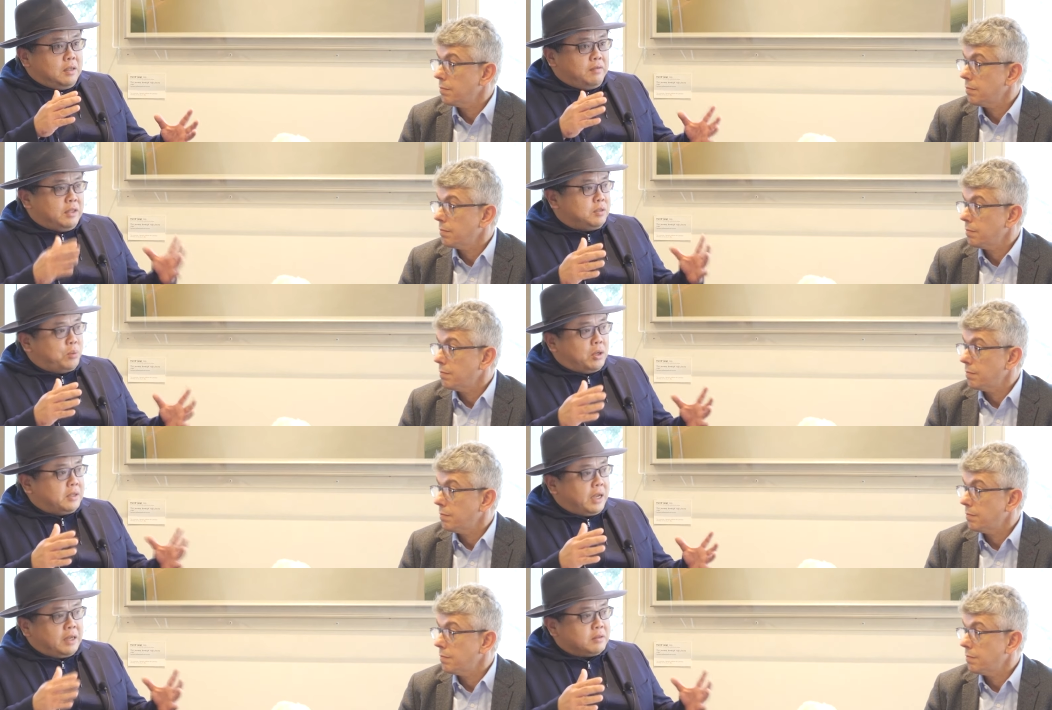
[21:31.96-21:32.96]
Speaker 1: if this
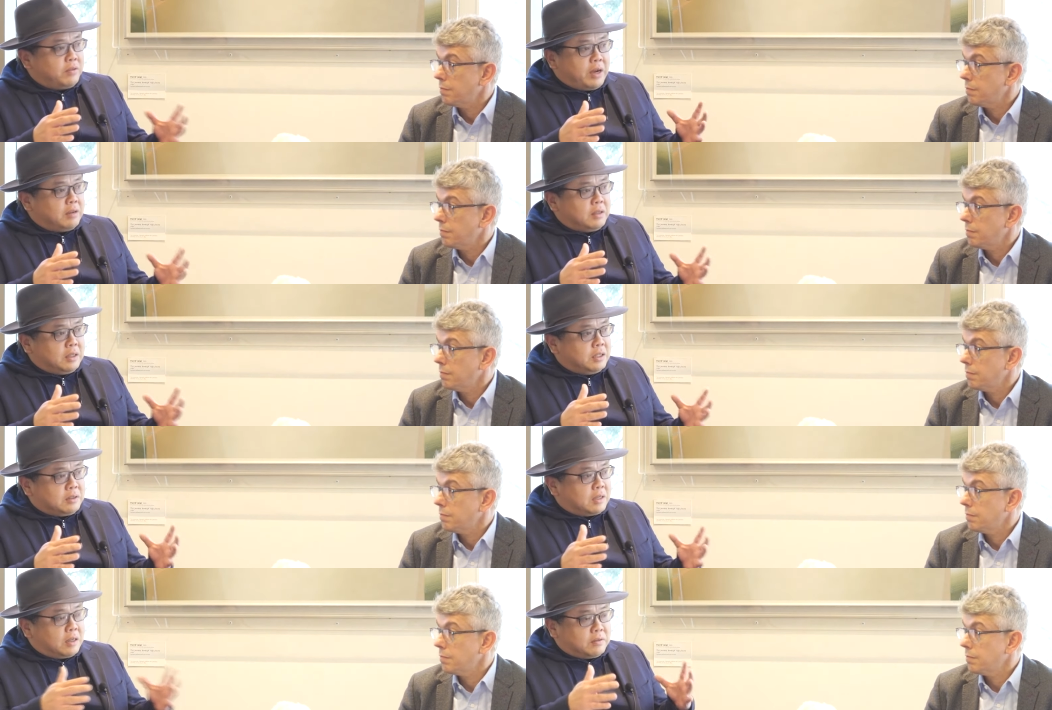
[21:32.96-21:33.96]
price hangs around in
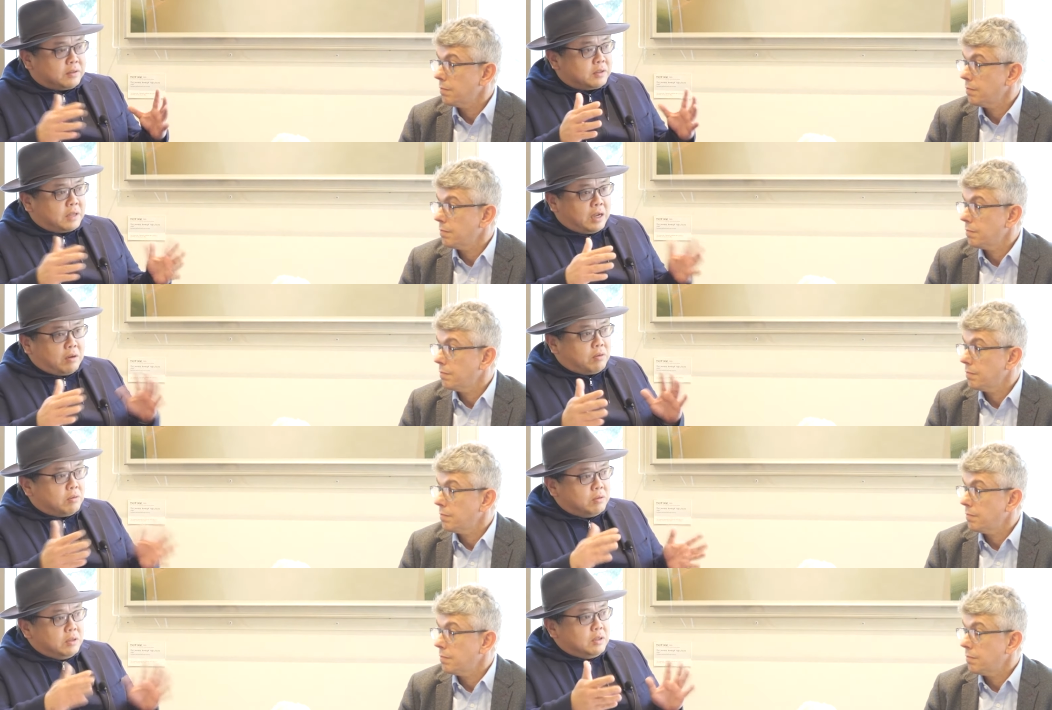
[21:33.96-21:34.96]
this kind of
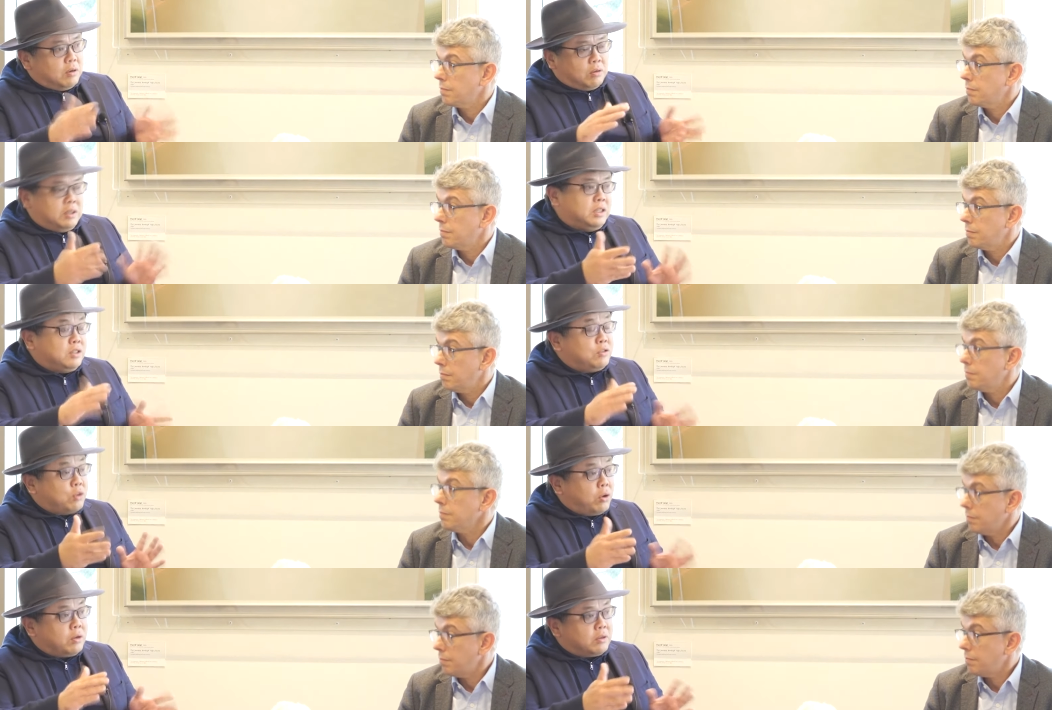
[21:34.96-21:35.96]
scale, or in this
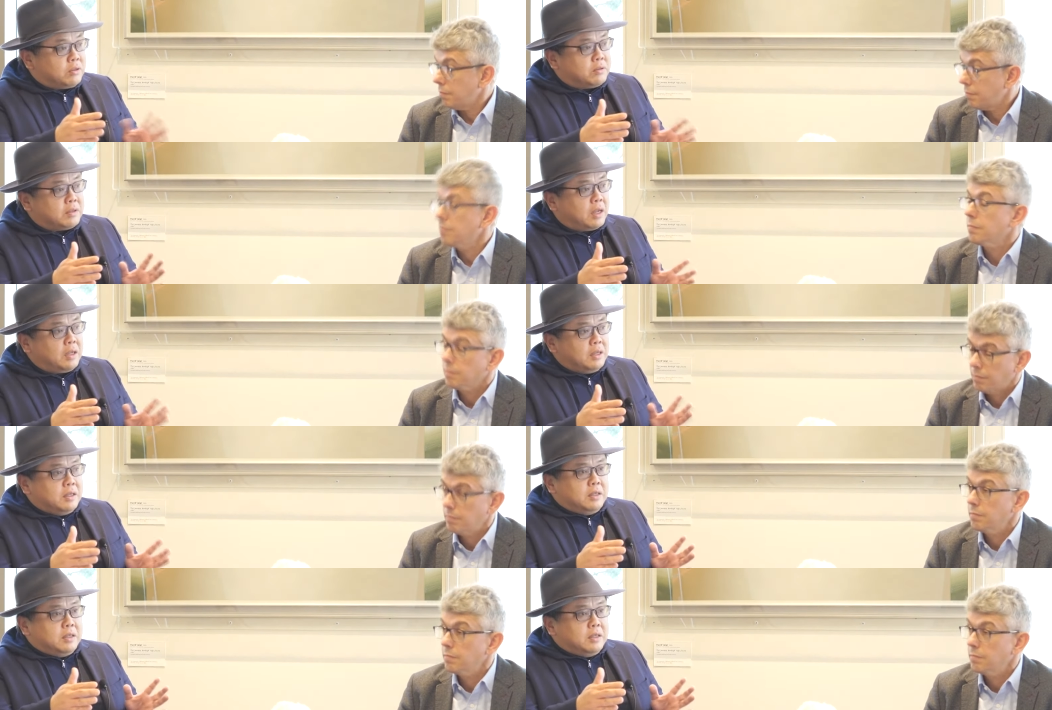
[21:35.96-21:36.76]
zone, I should say,